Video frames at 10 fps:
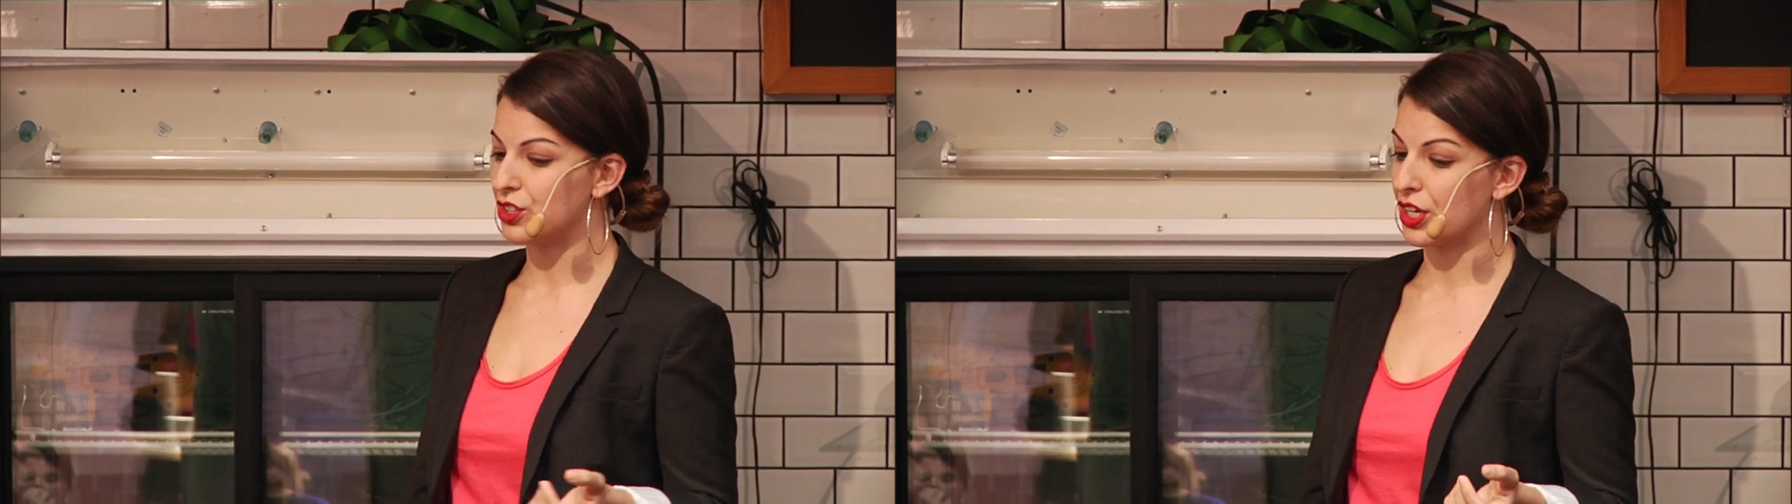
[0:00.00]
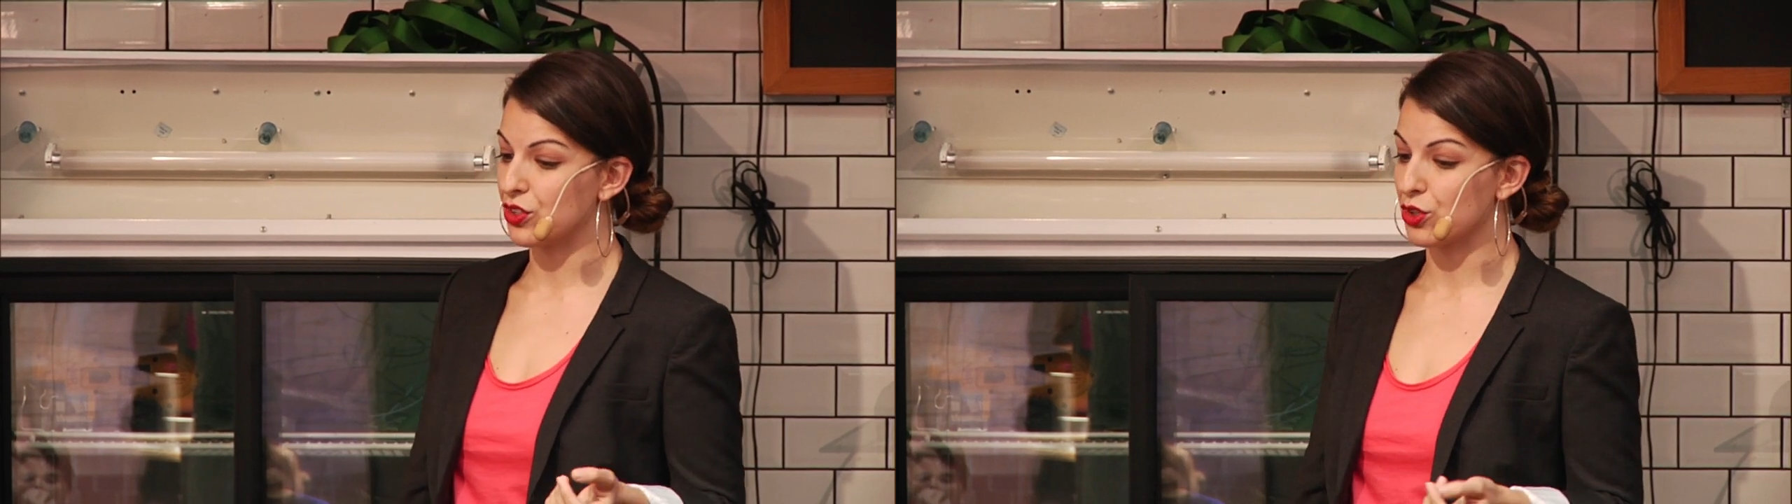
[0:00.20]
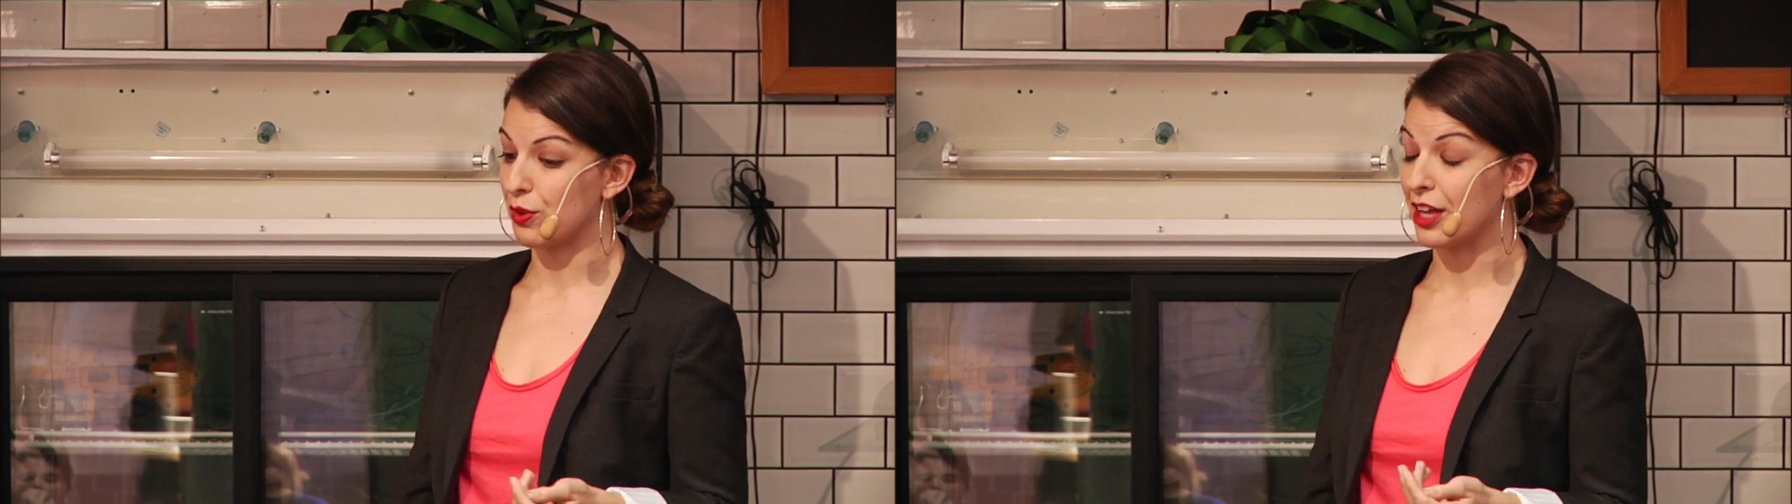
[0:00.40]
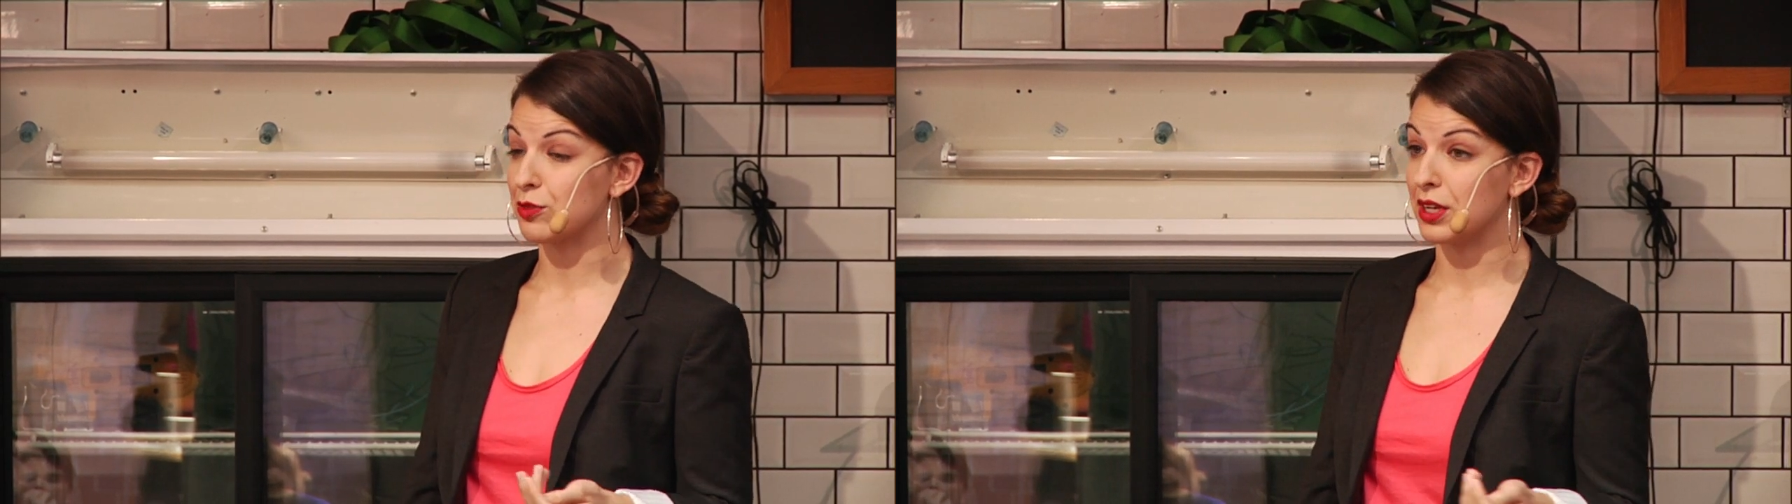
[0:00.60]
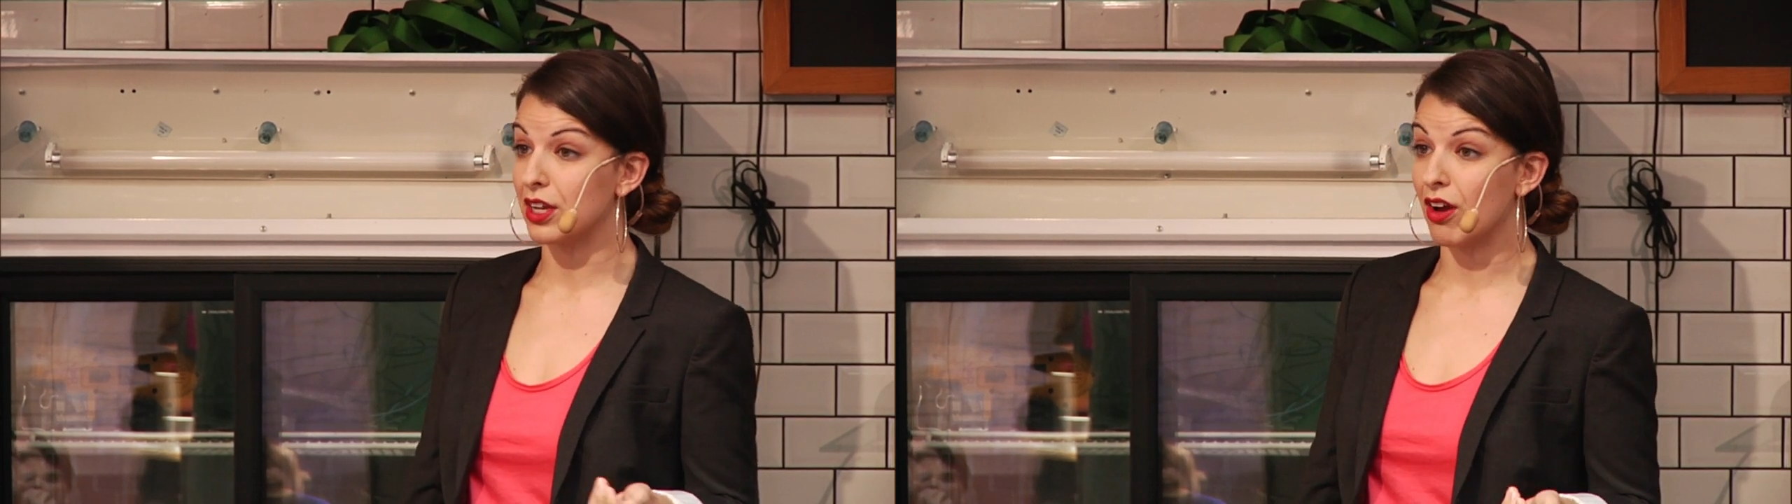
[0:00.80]
gendered
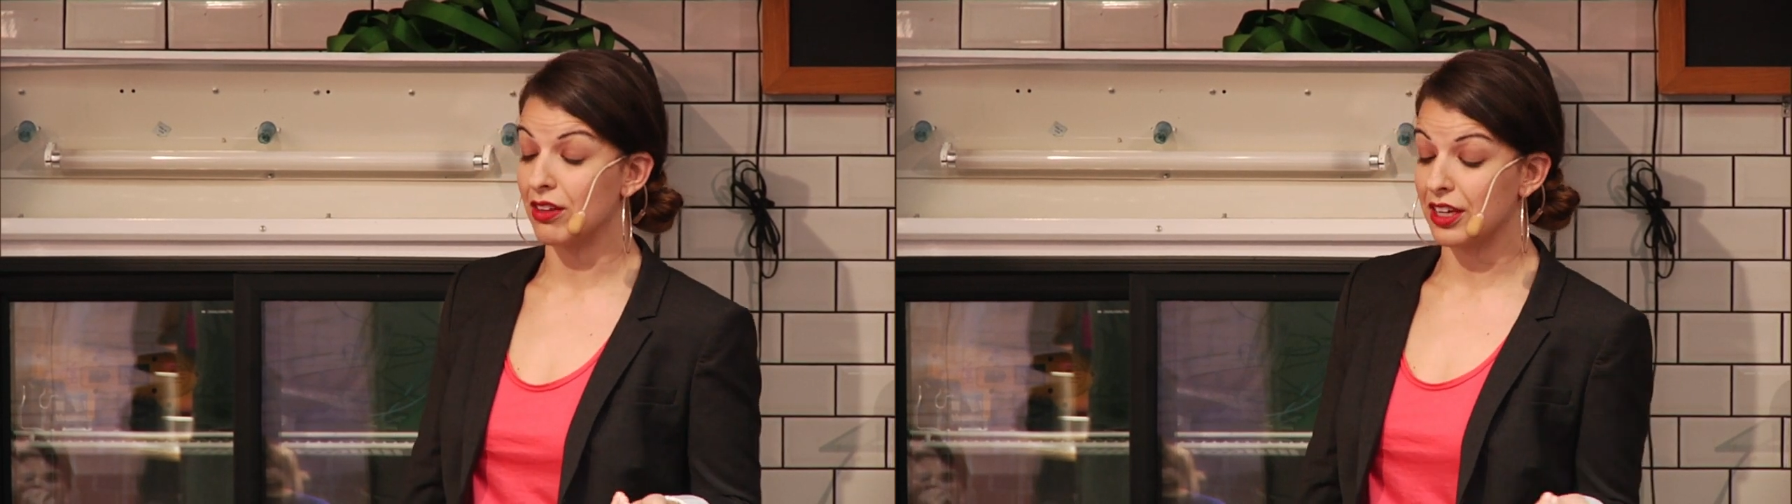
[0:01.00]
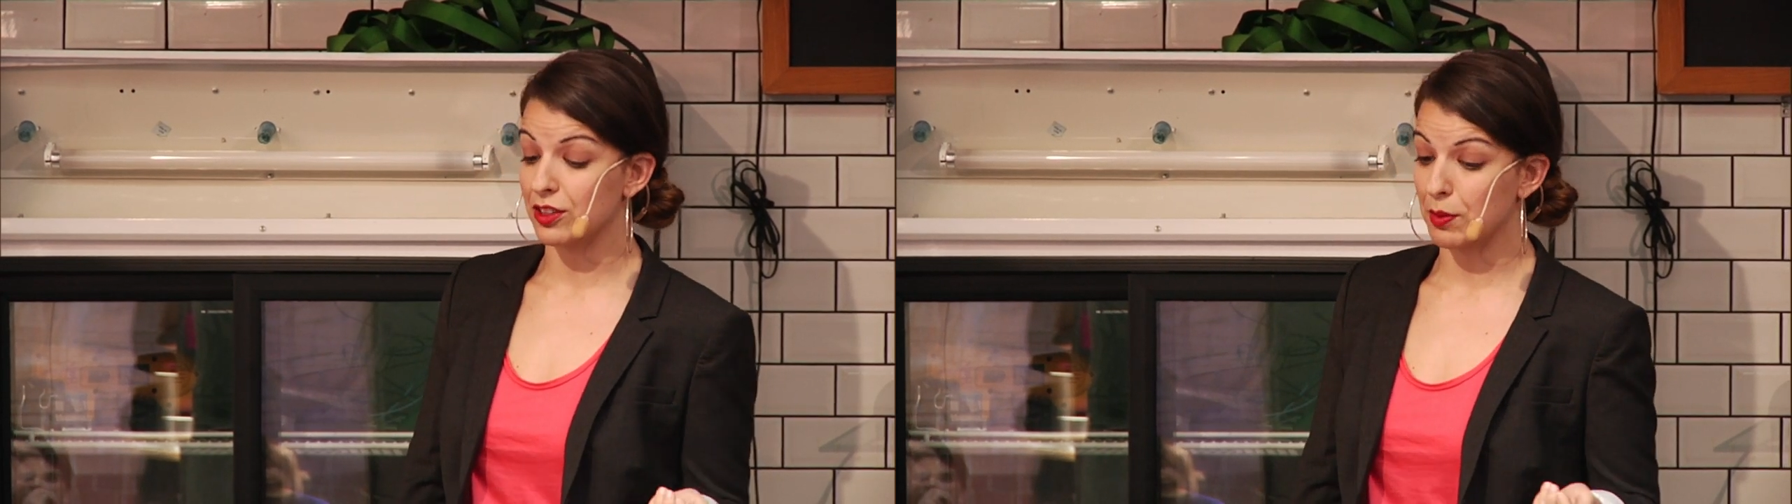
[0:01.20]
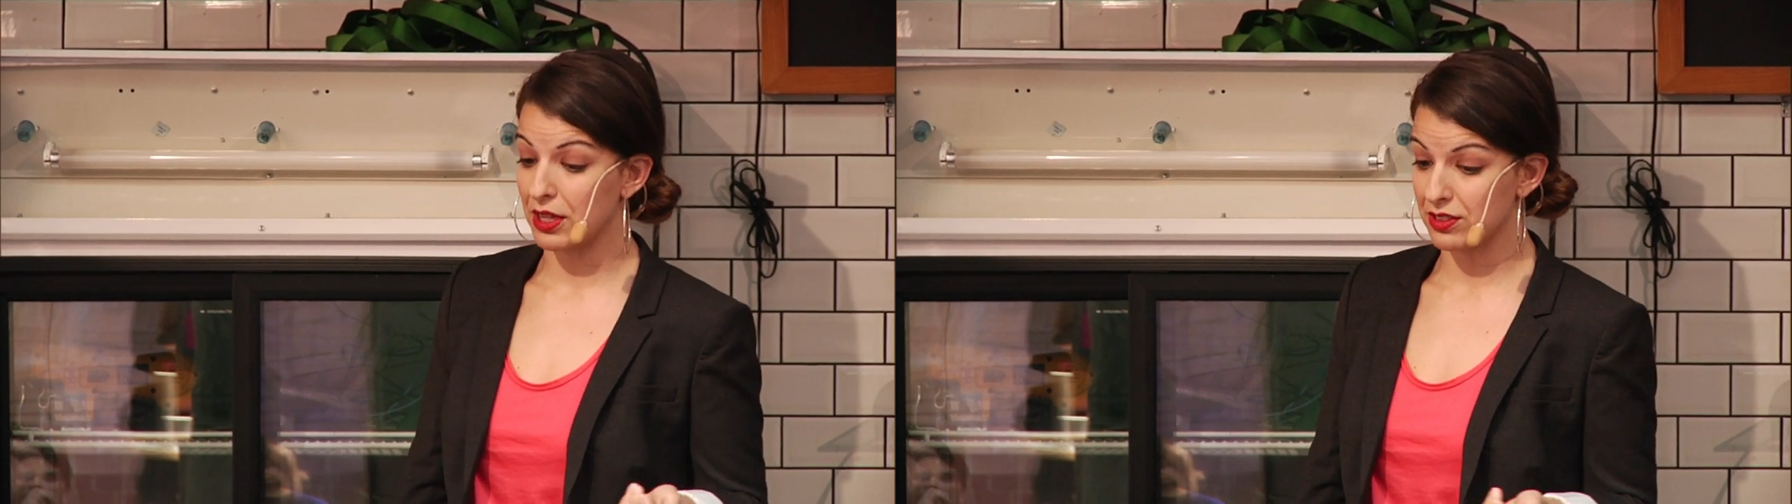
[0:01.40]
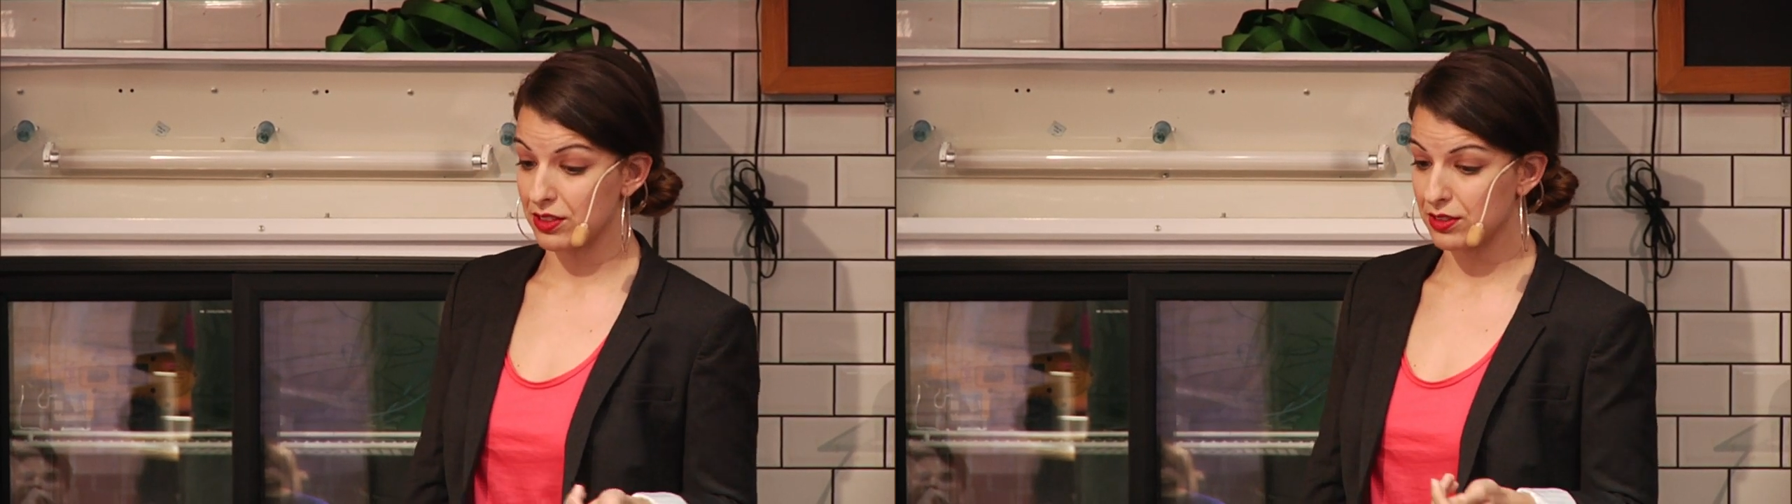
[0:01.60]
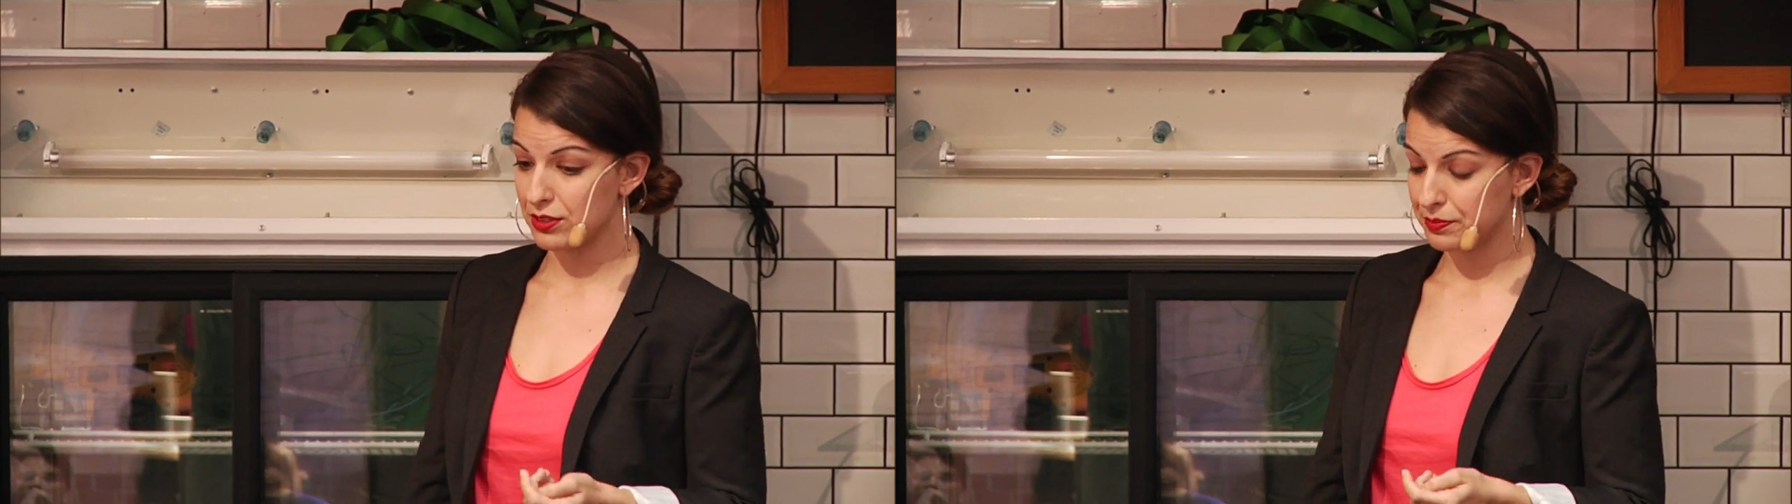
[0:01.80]
harassment in online
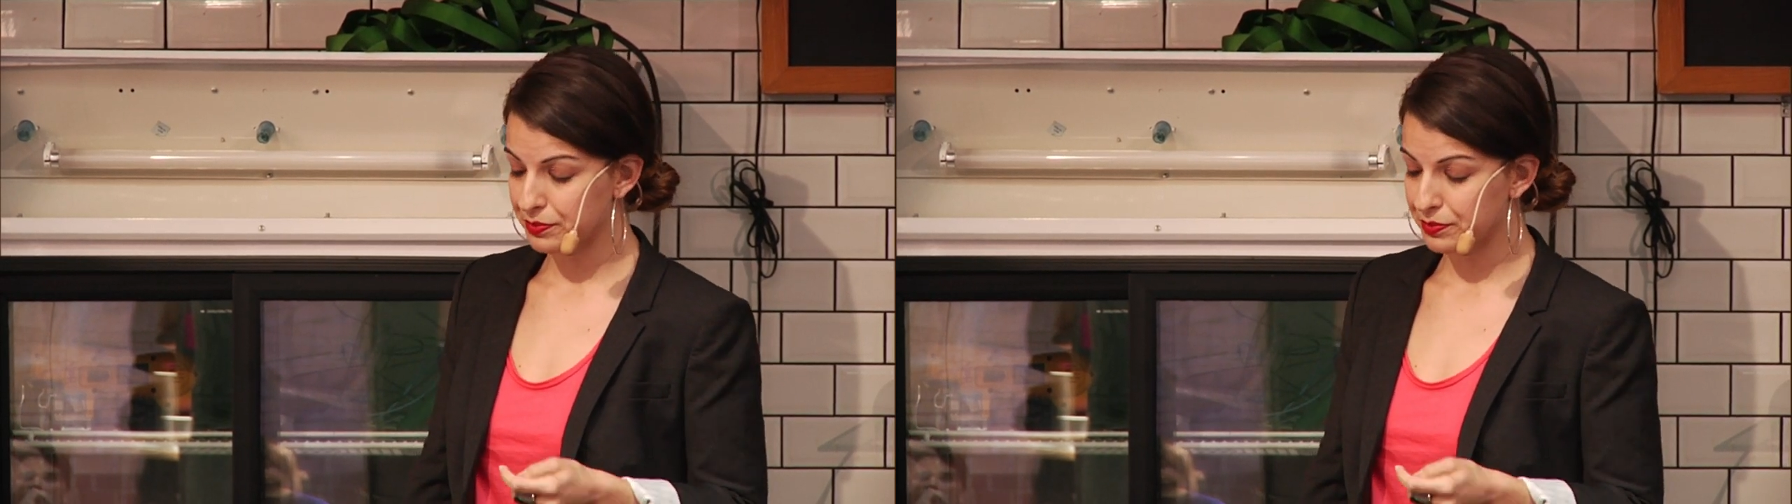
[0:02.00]
spaces?